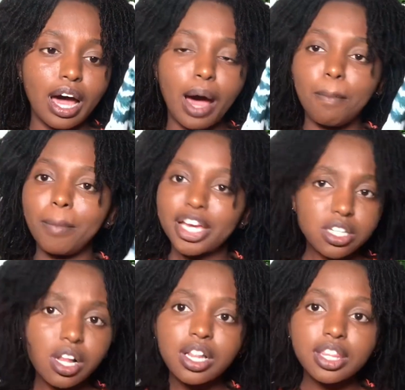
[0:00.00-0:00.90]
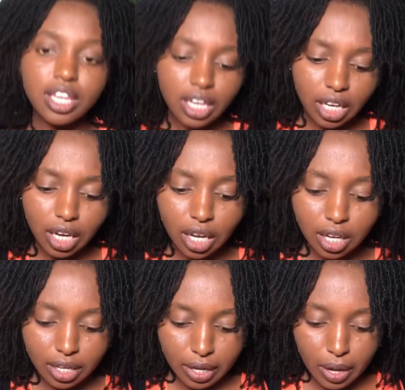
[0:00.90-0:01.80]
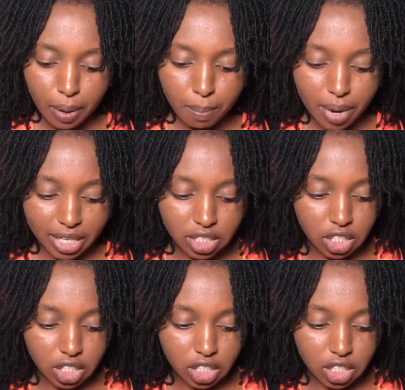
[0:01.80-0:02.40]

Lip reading: a metal thing, but